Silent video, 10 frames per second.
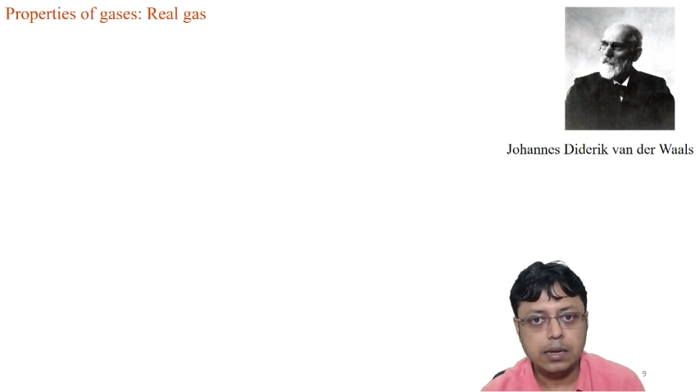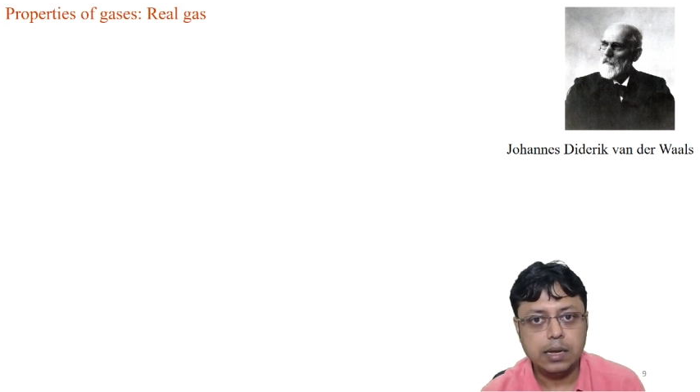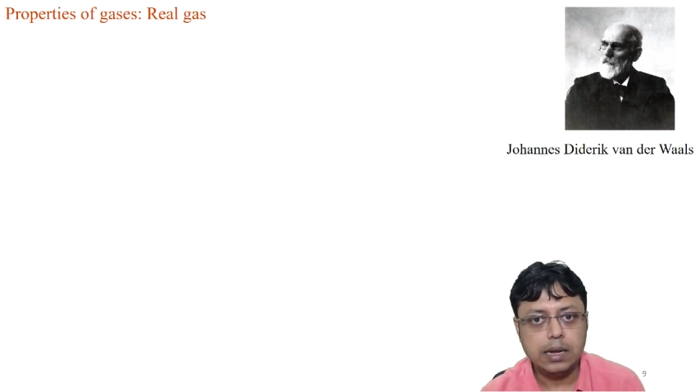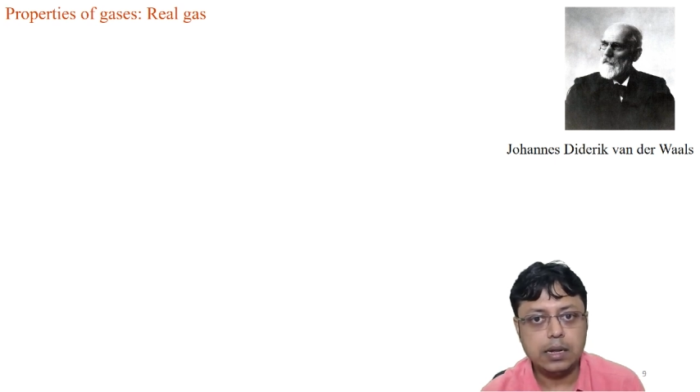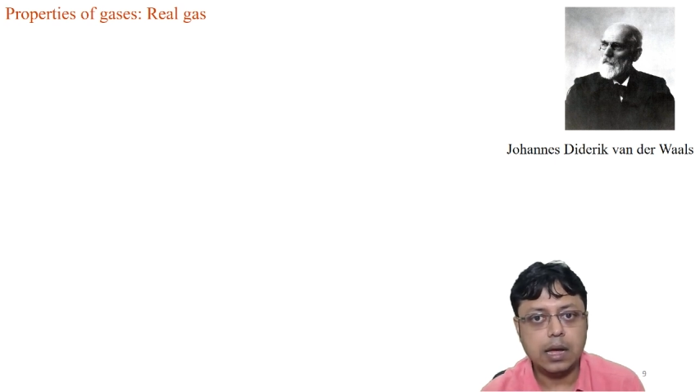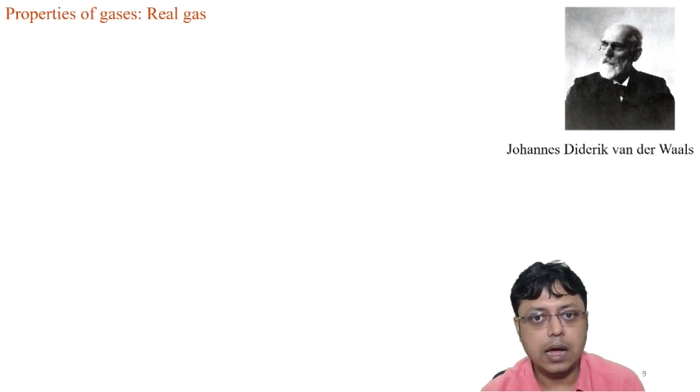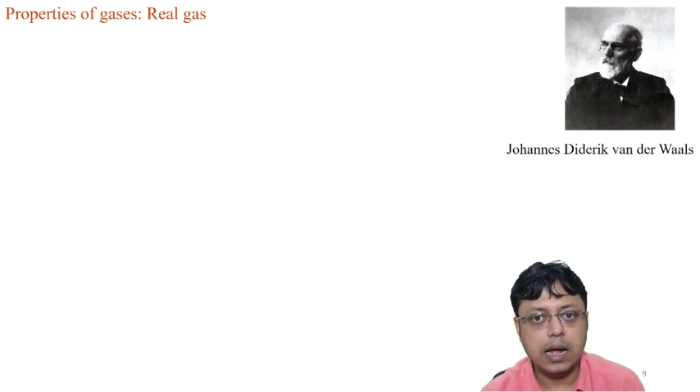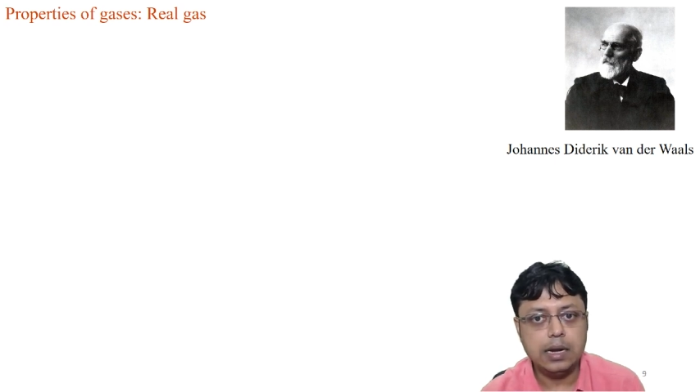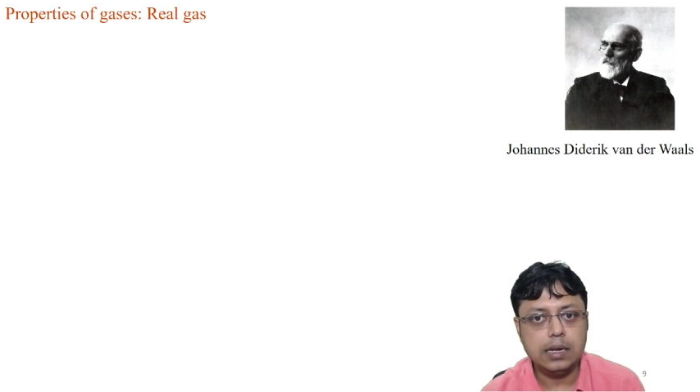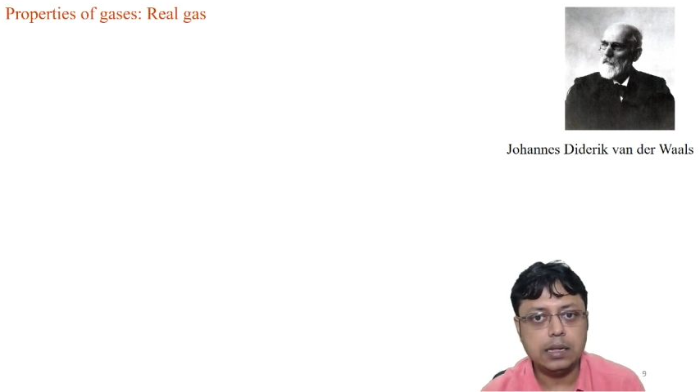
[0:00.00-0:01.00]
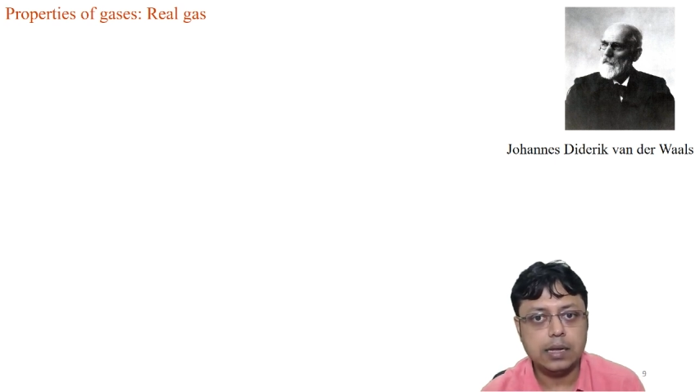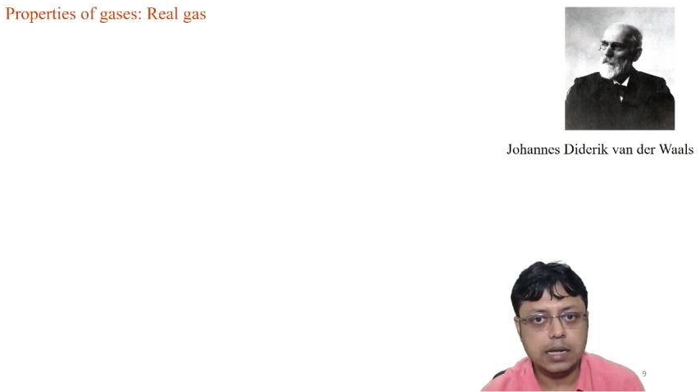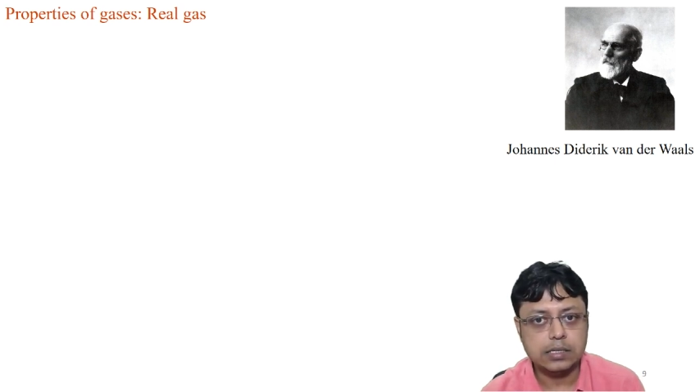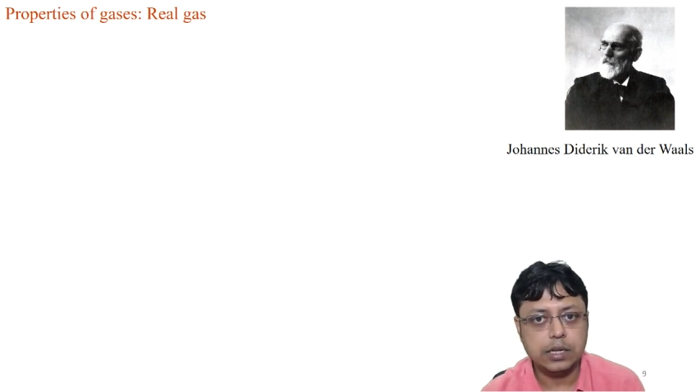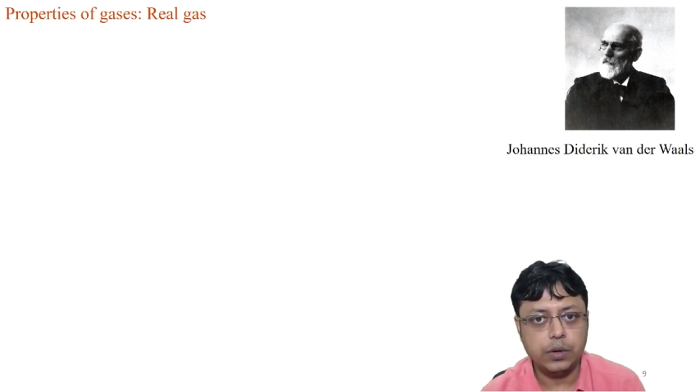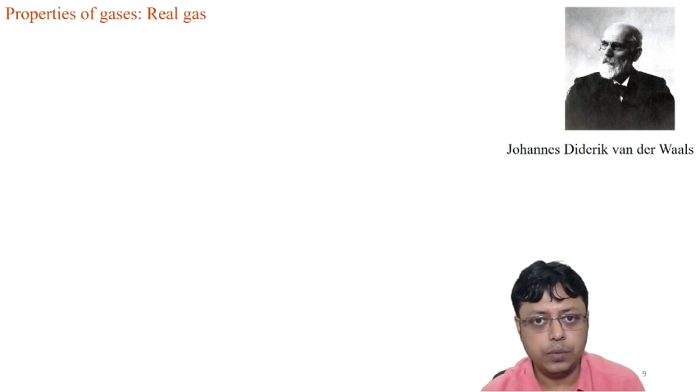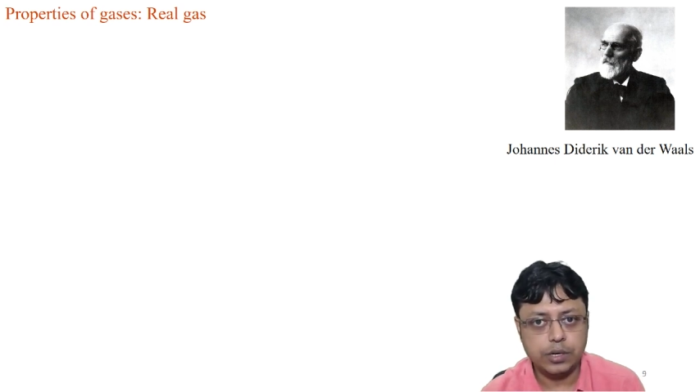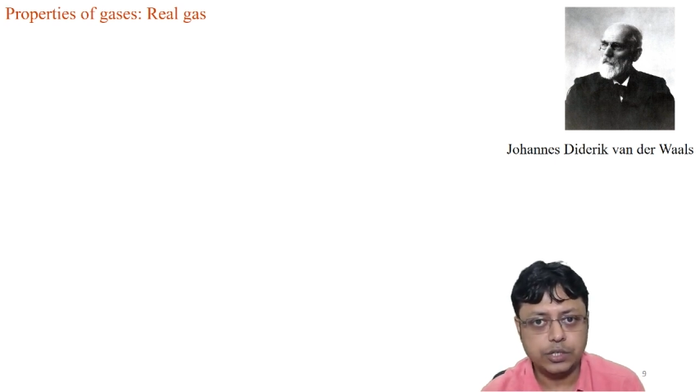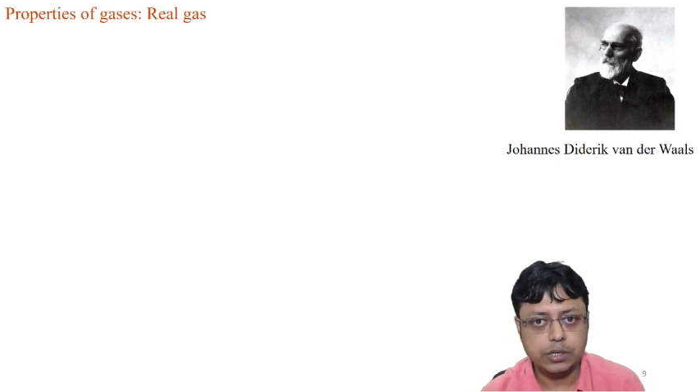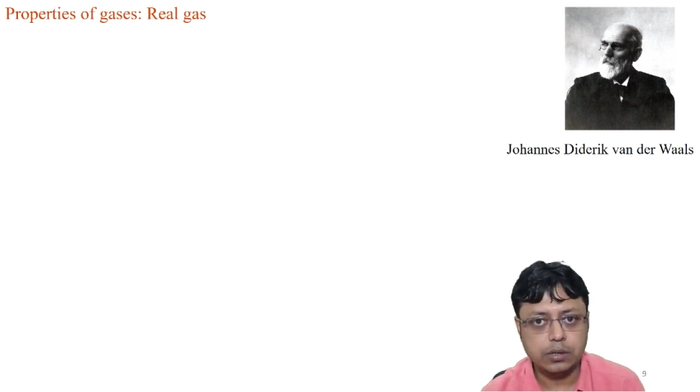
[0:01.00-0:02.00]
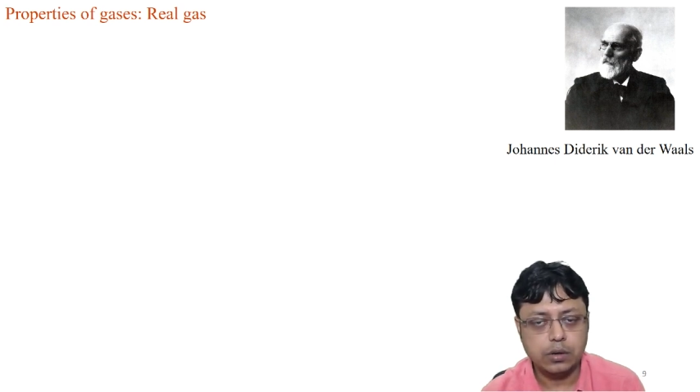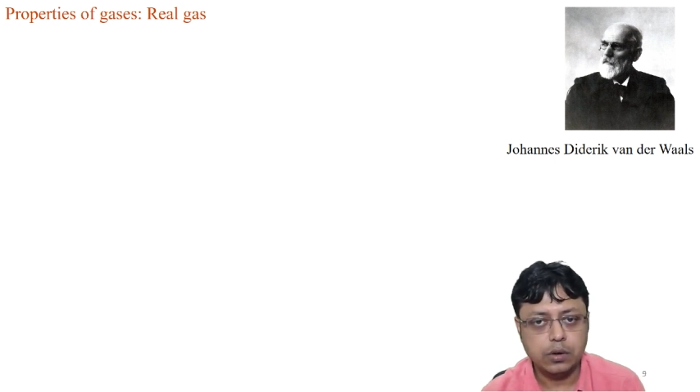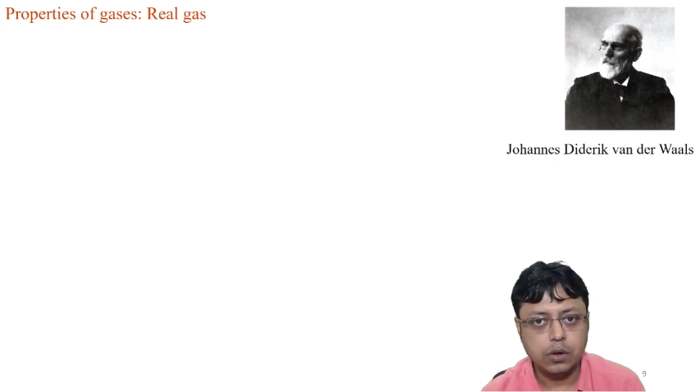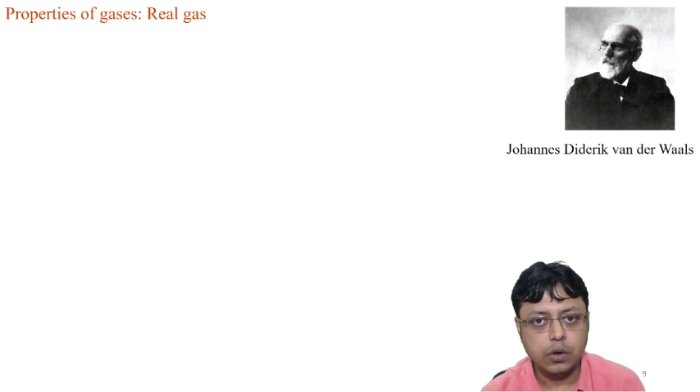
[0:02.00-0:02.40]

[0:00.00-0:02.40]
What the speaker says: in the ideal gas equation